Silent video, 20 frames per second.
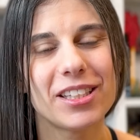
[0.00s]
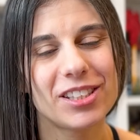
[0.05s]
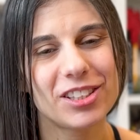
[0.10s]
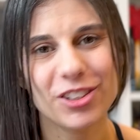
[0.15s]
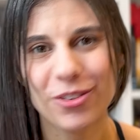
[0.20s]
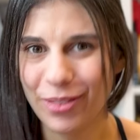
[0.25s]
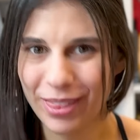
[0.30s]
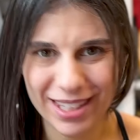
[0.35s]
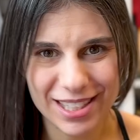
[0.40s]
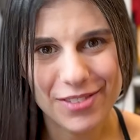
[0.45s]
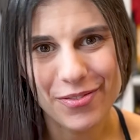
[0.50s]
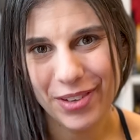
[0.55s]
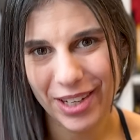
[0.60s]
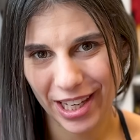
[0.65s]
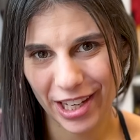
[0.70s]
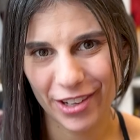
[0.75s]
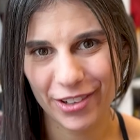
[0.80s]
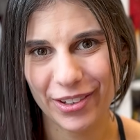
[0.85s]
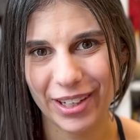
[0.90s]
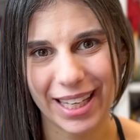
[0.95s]
So this
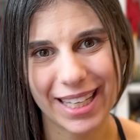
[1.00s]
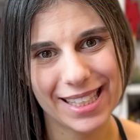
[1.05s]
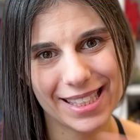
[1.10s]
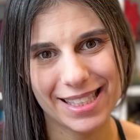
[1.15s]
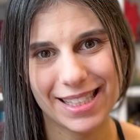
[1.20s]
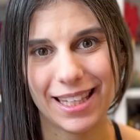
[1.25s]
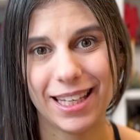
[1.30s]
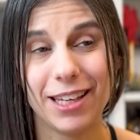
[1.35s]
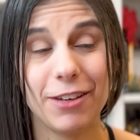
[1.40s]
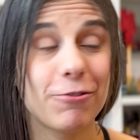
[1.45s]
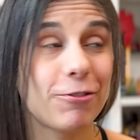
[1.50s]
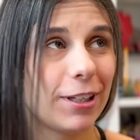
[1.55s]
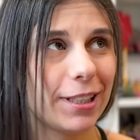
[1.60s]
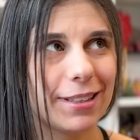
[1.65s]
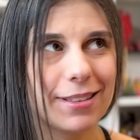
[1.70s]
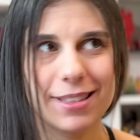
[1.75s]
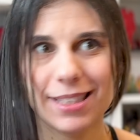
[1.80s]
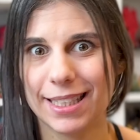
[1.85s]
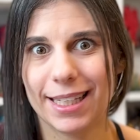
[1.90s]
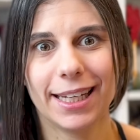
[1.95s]
video is the
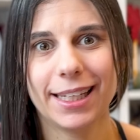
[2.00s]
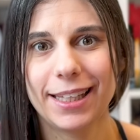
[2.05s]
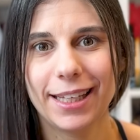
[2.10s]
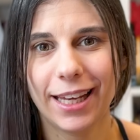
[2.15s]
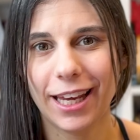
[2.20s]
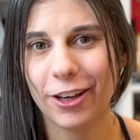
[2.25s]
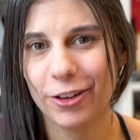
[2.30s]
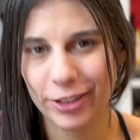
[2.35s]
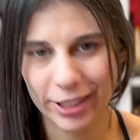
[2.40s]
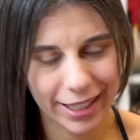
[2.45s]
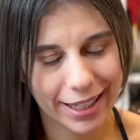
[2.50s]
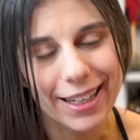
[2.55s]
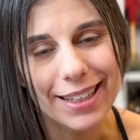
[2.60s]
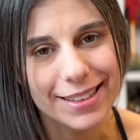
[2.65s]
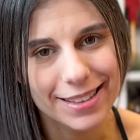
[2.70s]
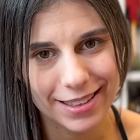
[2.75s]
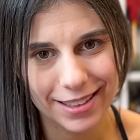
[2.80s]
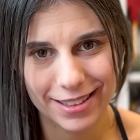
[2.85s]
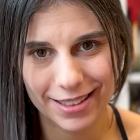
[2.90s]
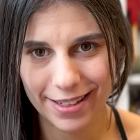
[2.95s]
fun, slightly chaotic
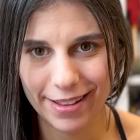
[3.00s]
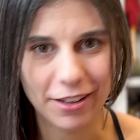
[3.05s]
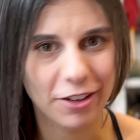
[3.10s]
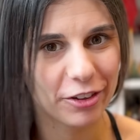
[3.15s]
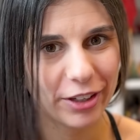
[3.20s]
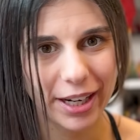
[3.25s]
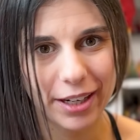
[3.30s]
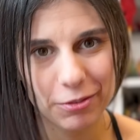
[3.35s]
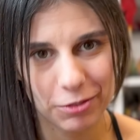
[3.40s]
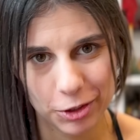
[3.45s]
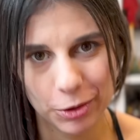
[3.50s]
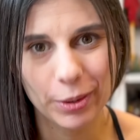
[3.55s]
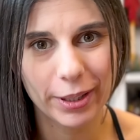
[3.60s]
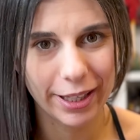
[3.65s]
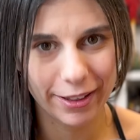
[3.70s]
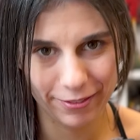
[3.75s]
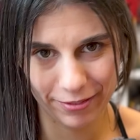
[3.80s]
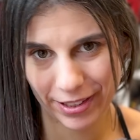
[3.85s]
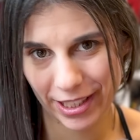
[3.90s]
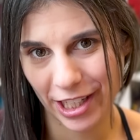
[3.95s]
cousin to the Creative
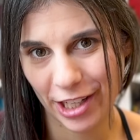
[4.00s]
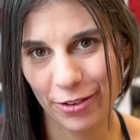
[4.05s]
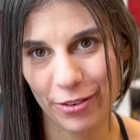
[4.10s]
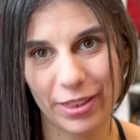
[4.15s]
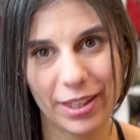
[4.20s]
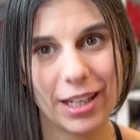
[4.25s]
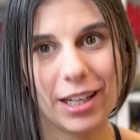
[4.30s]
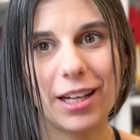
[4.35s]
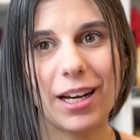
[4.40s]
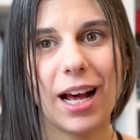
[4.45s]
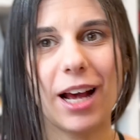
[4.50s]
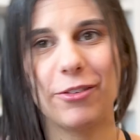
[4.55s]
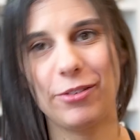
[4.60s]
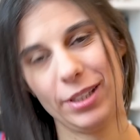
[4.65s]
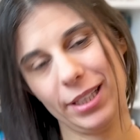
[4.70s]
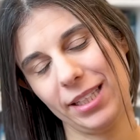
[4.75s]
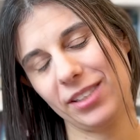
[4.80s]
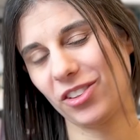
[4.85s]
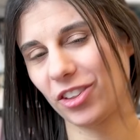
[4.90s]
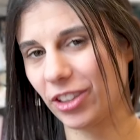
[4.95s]
Toolkit video that I
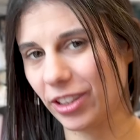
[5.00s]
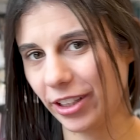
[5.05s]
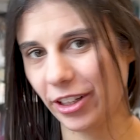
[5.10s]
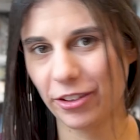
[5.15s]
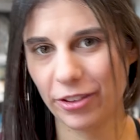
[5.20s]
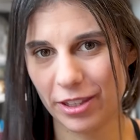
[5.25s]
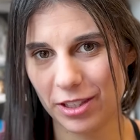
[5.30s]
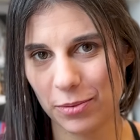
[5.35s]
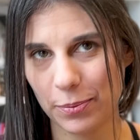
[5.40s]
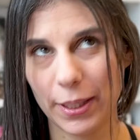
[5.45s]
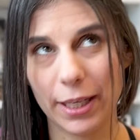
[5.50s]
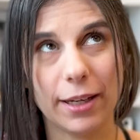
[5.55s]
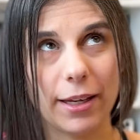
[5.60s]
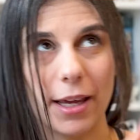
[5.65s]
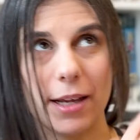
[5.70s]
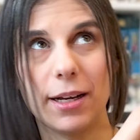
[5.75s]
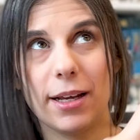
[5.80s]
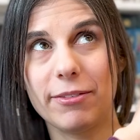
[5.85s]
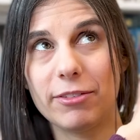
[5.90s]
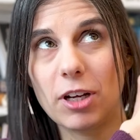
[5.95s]
released earlier this week,
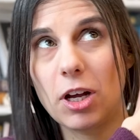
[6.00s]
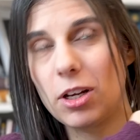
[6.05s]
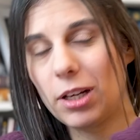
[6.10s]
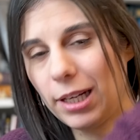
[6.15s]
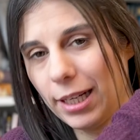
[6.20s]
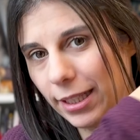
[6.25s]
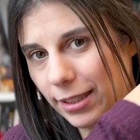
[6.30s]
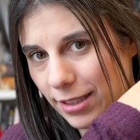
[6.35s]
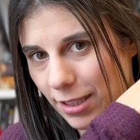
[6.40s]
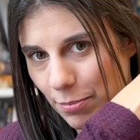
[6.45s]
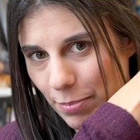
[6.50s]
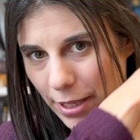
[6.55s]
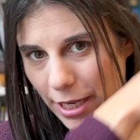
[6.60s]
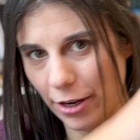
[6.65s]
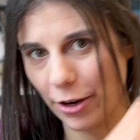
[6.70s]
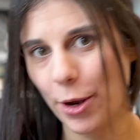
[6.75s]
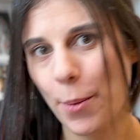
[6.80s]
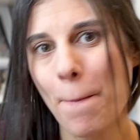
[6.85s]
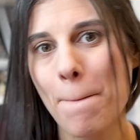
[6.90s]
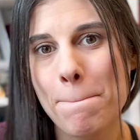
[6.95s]
and I've got linked up
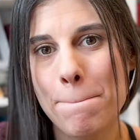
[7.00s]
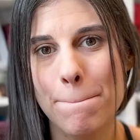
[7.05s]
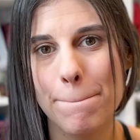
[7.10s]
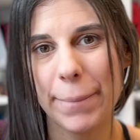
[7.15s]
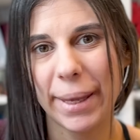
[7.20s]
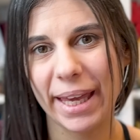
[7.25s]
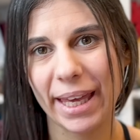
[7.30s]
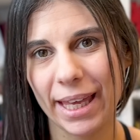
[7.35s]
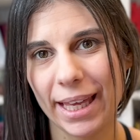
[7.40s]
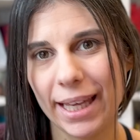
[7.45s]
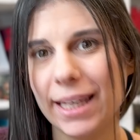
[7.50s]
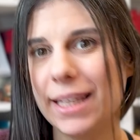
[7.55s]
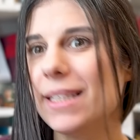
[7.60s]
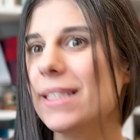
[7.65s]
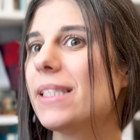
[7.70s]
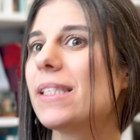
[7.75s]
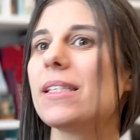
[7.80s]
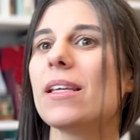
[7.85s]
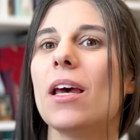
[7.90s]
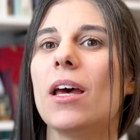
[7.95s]
there
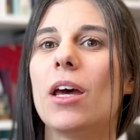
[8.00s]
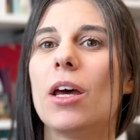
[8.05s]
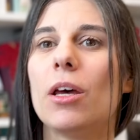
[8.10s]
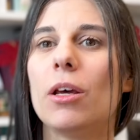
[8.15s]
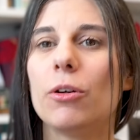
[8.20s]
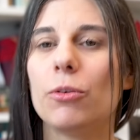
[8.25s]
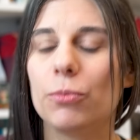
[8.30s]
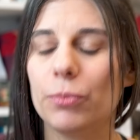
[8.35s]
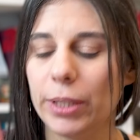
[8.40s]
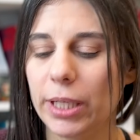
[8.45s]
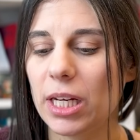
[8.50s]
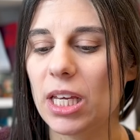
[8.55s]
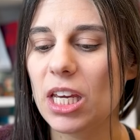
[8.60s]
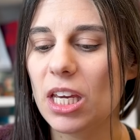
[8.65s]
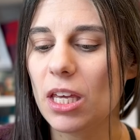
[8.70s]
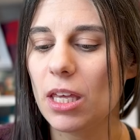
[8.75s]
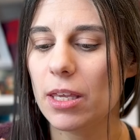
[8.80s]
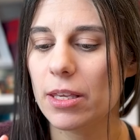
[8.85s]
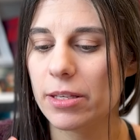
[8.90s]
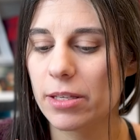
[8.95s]
because
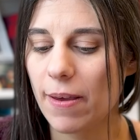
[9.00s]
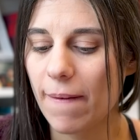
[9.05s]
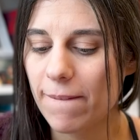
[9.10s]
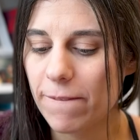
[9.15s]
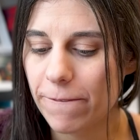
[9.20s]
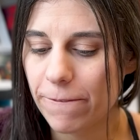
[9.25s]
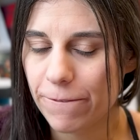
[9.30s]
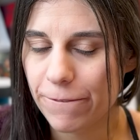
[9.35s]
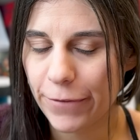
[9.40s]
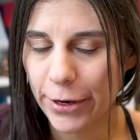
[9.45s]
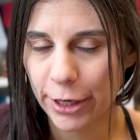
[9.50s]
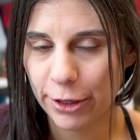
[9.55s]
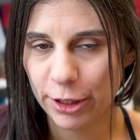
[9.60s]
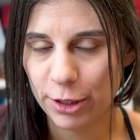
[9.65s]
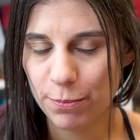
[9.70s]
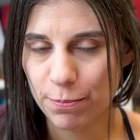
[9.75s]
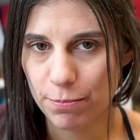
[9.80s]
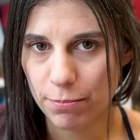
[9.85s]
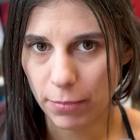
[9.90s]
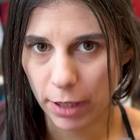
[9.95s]
reading is
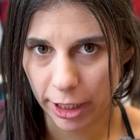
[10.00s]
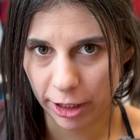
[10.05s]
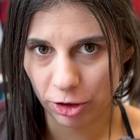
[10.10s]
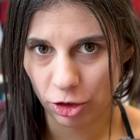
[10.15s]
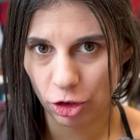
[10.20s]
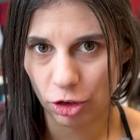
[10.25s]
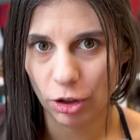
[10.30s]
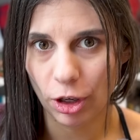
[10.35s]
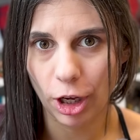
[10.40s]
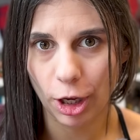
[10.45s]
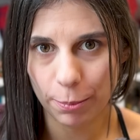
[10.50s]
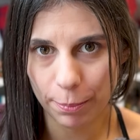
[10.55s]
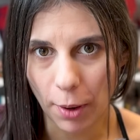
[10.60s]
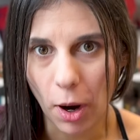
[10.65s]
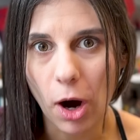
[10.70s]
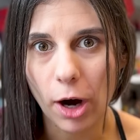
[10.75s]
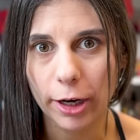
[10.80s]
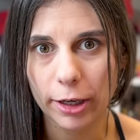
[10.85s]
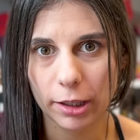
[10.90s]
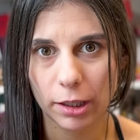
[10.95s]
very much a
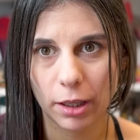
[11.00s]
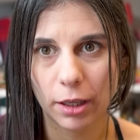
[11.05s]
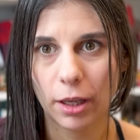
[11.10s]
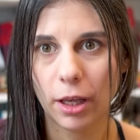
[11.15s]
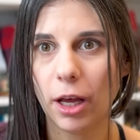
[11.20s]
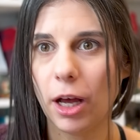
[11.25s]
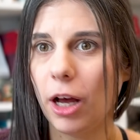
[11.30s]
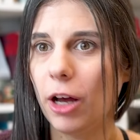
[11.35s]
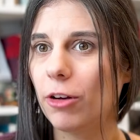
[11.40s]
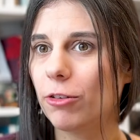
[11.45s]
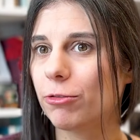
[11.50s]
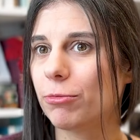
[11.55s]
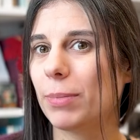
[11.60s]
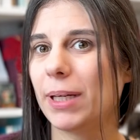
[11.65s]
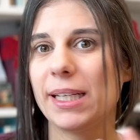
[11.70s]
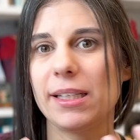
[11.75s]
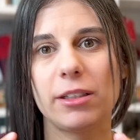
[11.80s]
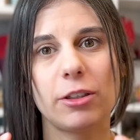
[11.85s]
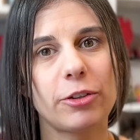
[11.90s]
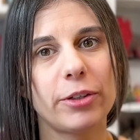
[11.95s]
part of
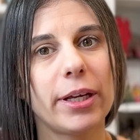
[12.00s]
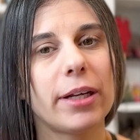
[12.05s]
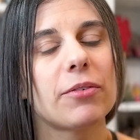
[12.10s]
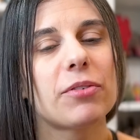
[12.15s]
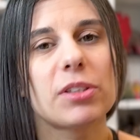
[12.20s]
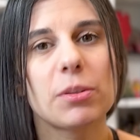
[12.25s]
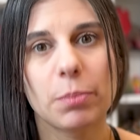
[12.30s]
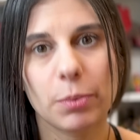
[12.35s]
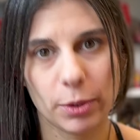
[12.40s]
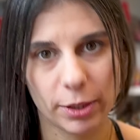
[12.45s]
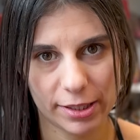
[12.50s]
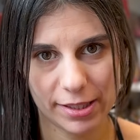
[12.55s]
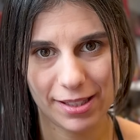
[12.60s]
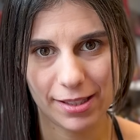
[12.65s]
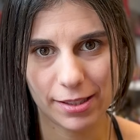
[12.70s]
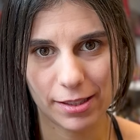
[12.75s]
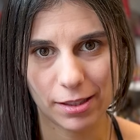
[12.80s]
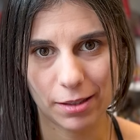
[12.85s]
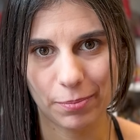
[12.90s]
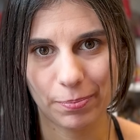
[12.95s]
my creative support
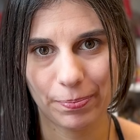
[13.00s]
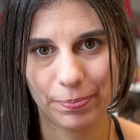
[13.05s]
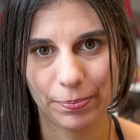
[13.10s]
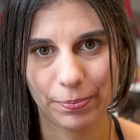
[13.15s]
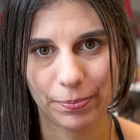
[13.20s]
system,